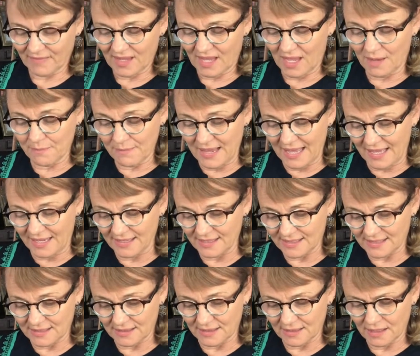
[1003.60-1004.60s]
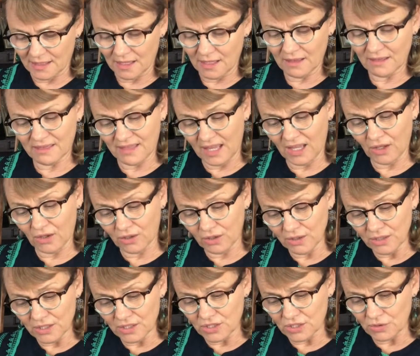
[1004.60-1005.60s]
And Madison, thank
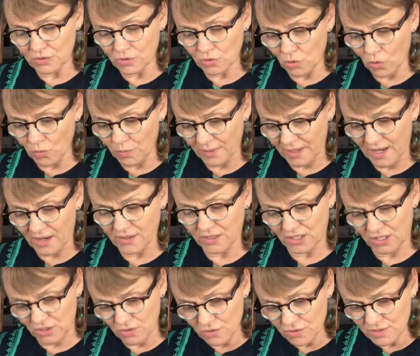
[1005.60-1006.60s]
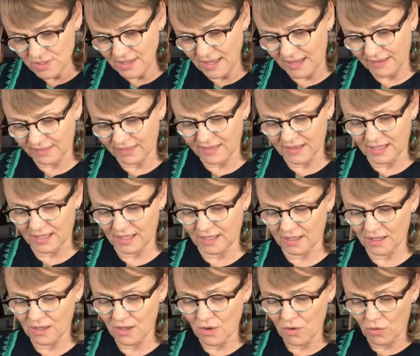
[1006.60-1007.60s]
goodness you told me how to use that thing,
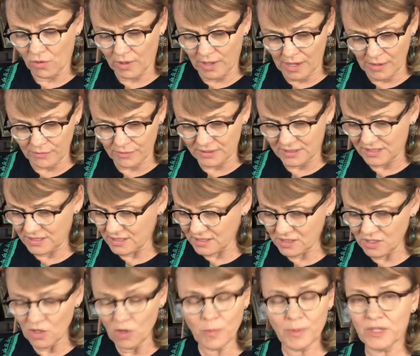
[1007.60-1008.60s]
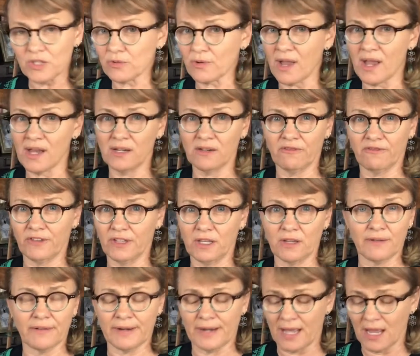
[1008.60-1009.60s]
or I would still be trying to
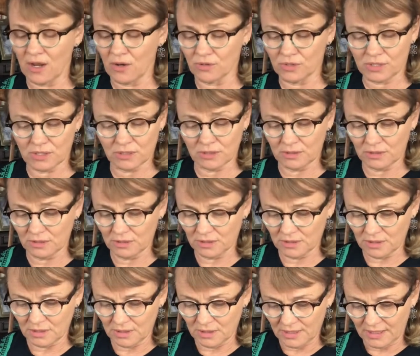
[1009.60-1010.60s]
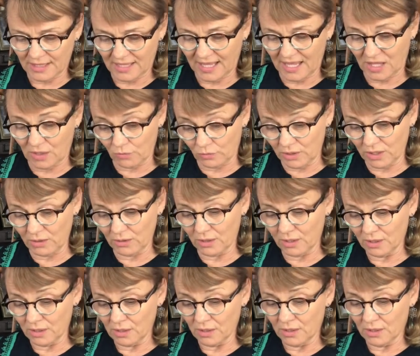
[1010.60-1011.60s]
figure it out. And we
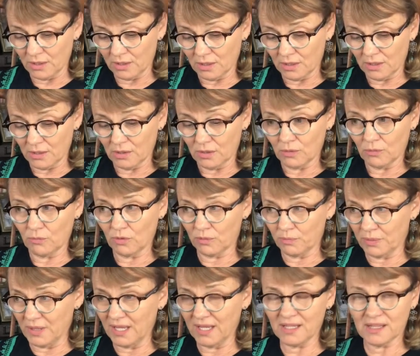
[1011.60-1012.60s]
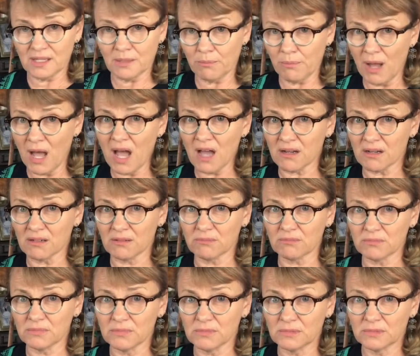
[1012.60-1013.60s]
would be at the
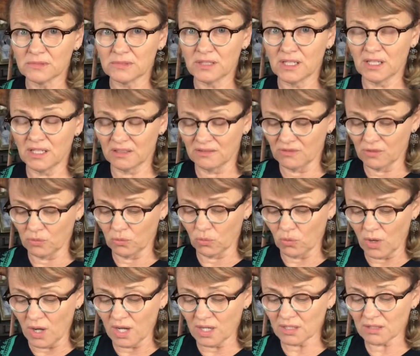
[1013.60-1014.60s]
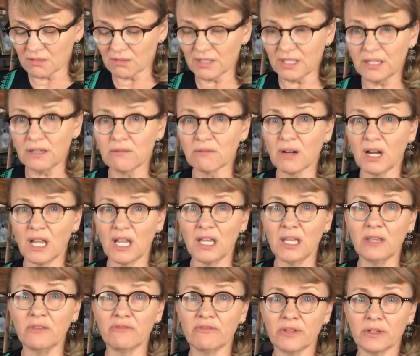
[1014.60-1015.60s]
bottom of a watery
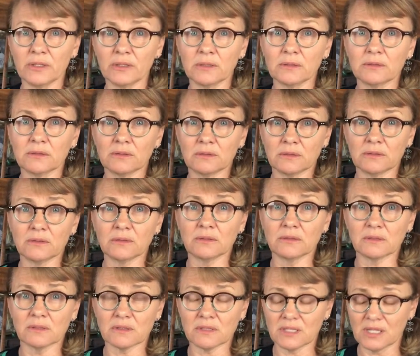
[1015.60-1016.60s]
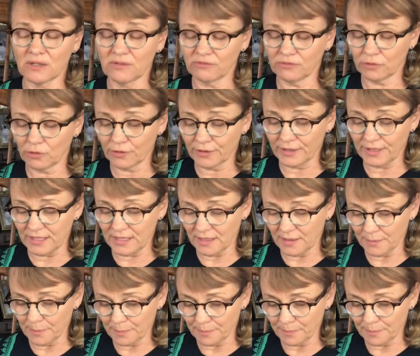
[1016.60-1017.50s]
grave, said Florida.